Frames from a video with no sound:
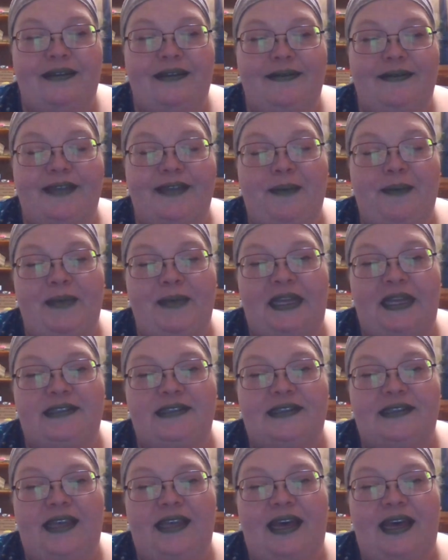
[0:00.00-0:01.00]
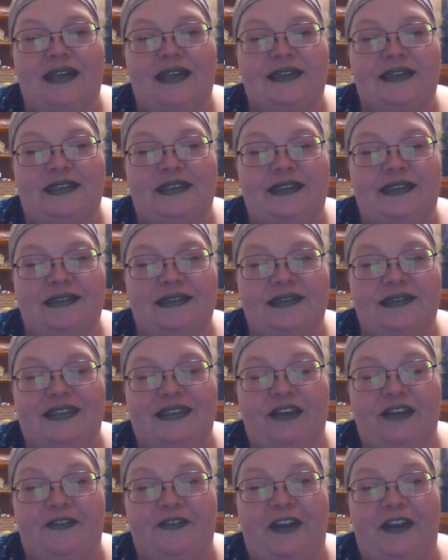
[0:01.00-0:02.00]
That means that
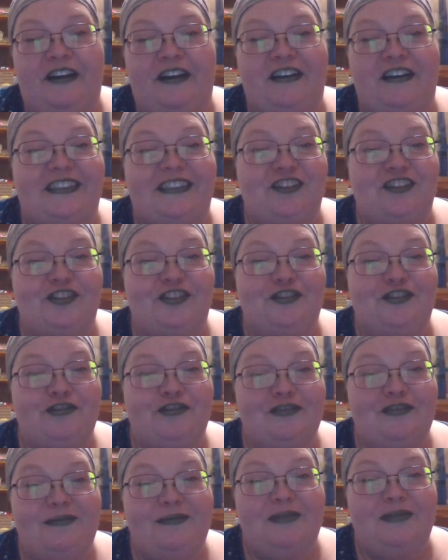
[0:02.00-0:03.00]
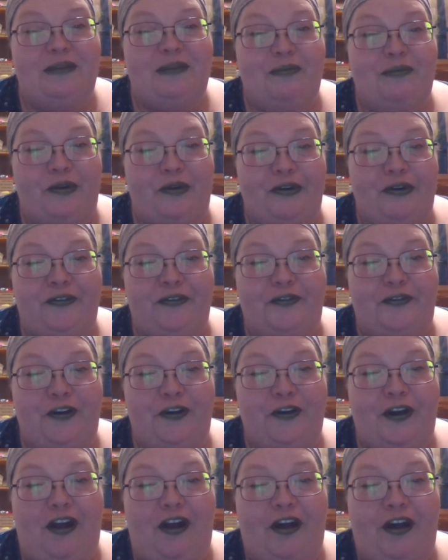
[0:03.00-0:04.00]
self care is extremely important for
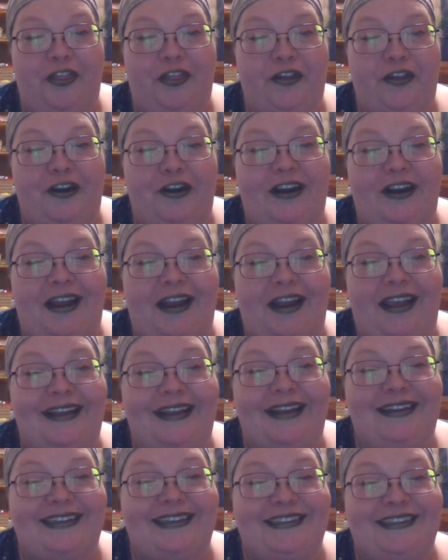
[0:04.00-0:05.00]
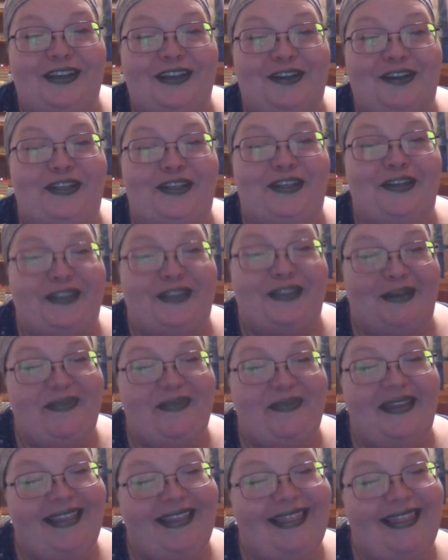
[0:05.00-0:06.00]
an author, and it's also
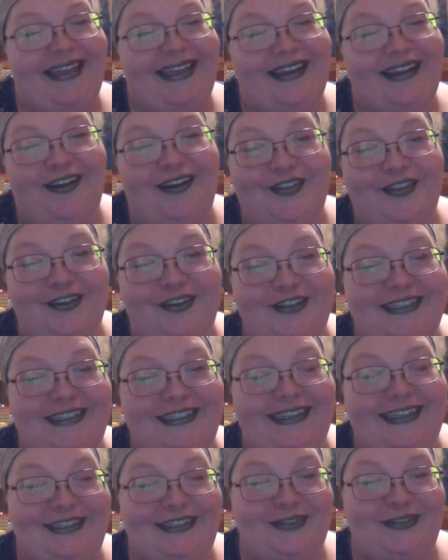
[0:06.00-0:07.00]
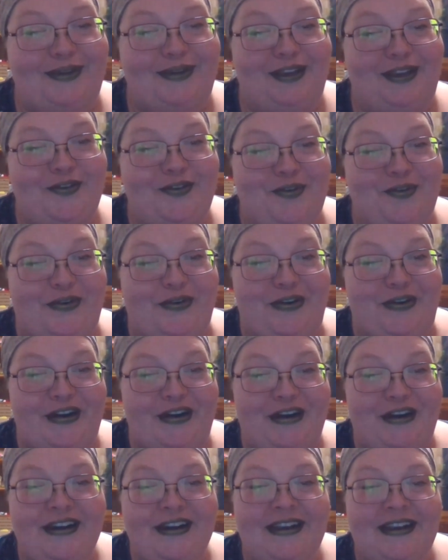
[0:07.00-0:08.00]
something that authors tend to
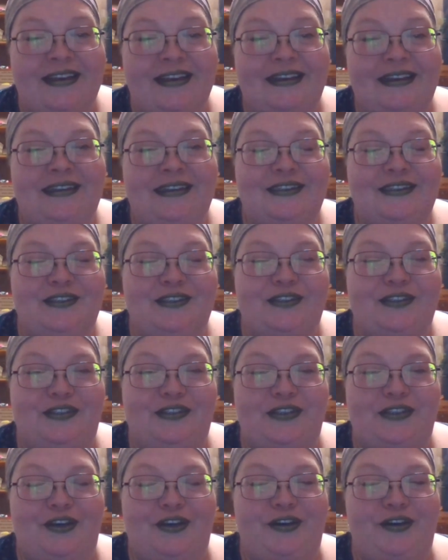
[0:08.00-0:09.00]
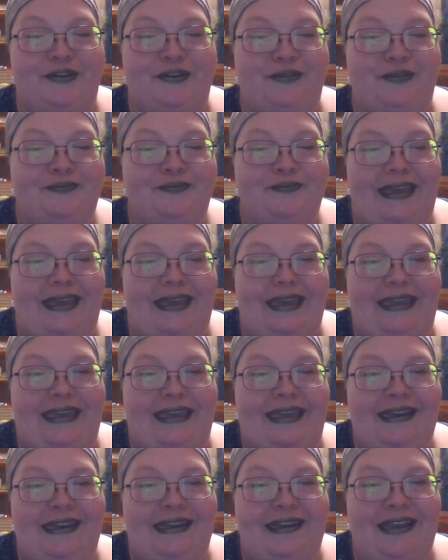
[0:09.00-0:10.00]
ignore. So it
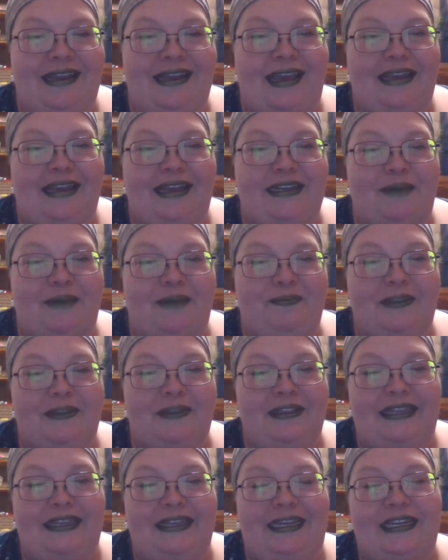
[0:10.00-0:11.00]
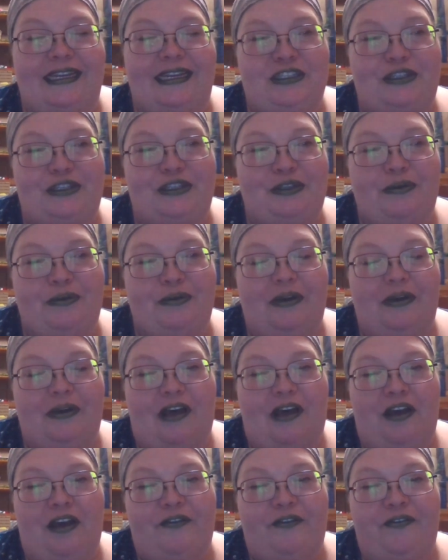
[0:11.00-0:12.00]
can end up leading to a
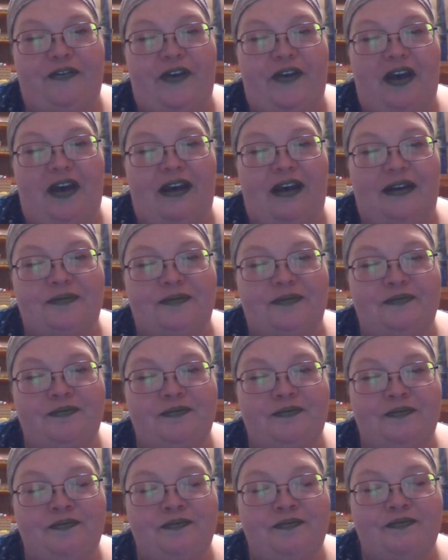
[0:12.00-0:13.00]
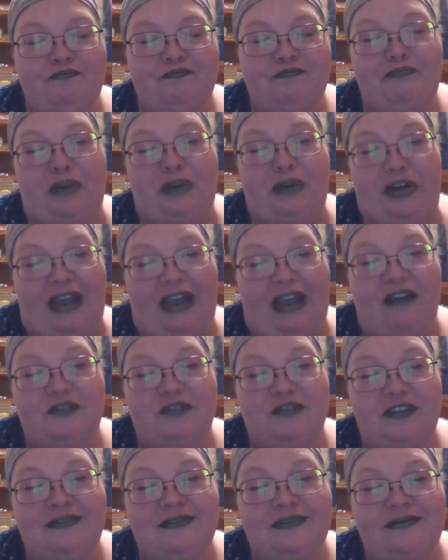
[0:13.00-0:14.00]
lot of uh,
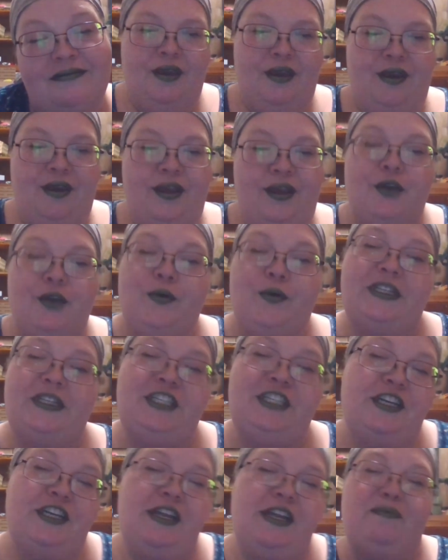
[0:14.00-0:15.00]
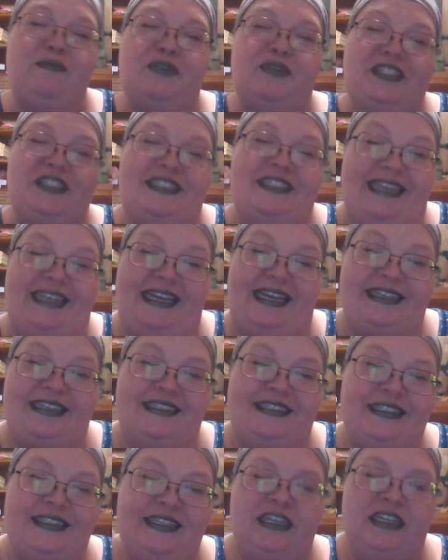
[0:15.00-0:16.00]
burnout. Question number six.